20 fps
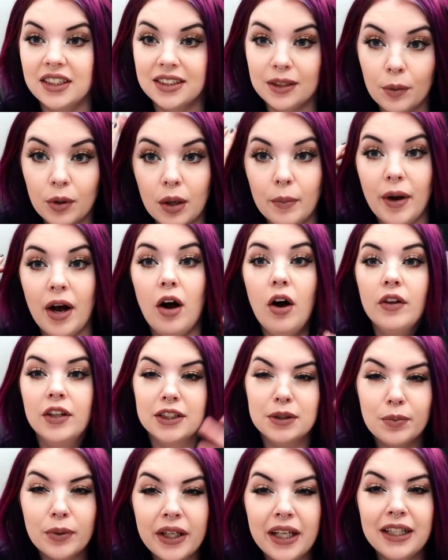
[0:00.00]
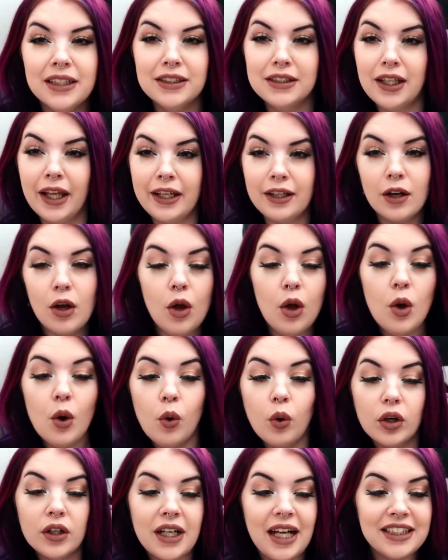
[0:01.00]
to someone about all those plans, like
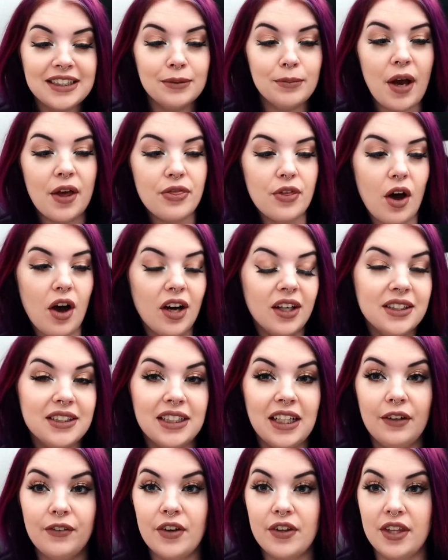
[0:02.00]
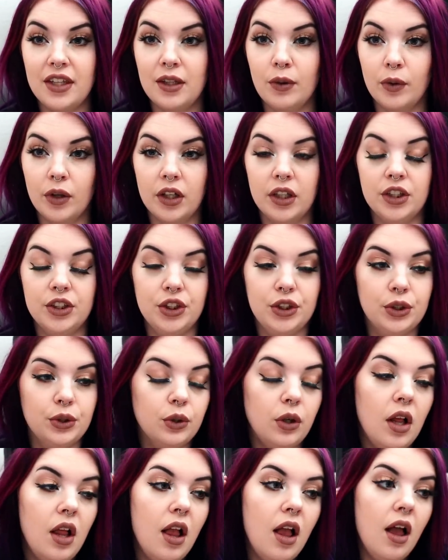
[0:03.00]
organizing my thoughts and everything that we're going to
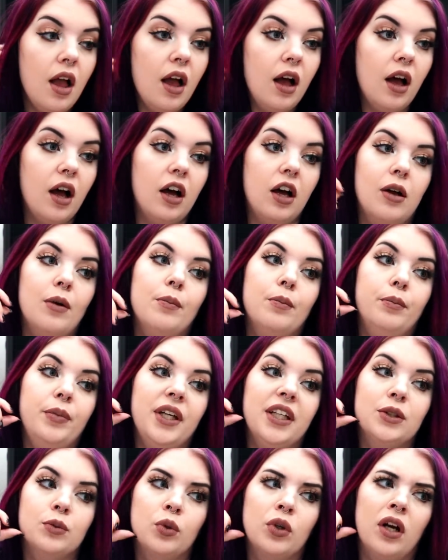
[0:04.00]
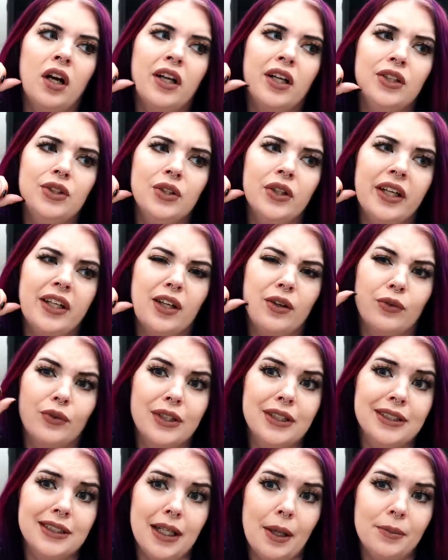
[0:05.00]
do. Because we're not going to do like a
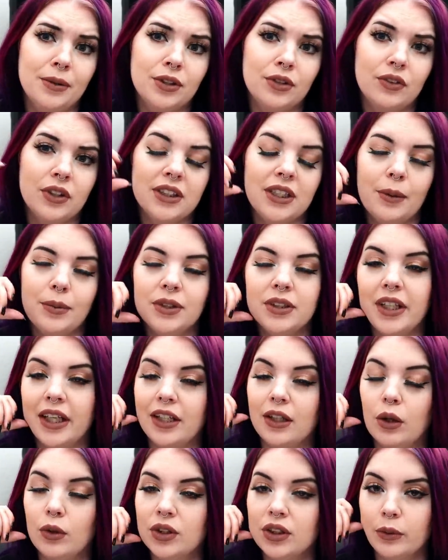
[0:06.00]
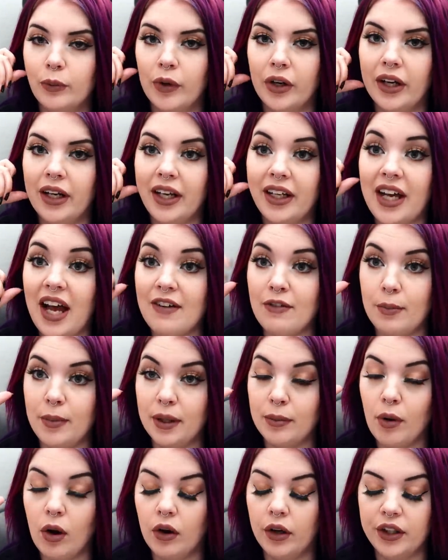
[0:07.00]
reception, like go somewhere and like have a
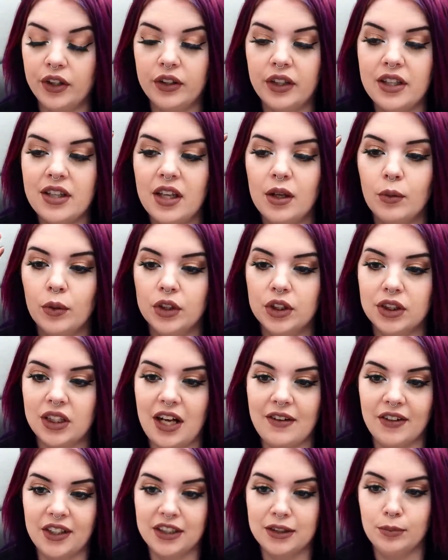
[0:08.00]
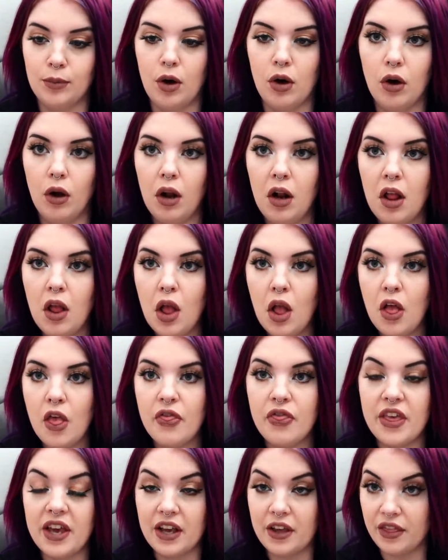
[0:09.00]
big party or anything. We're just going to have like a small
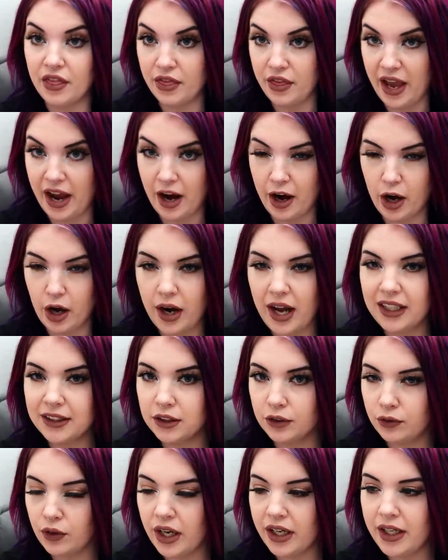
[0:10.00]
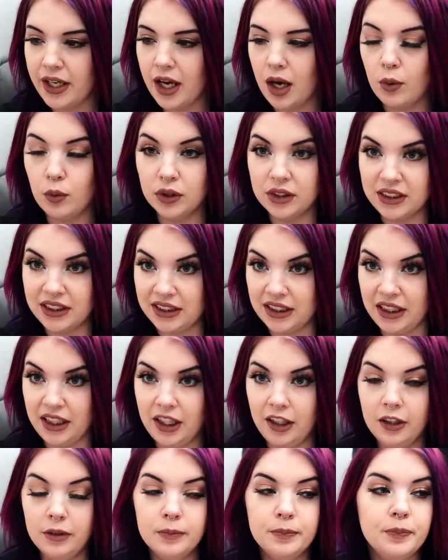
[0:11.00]
thing there as of right now. We'll
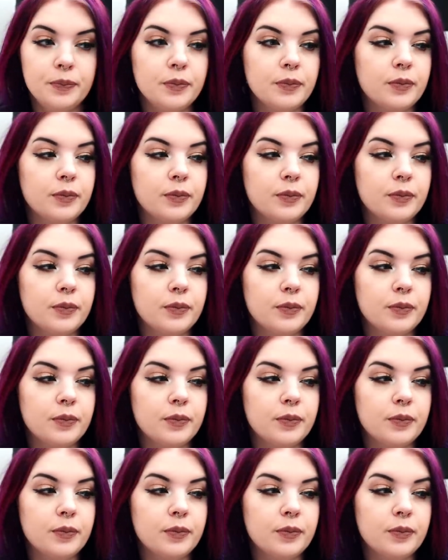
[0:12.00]
see.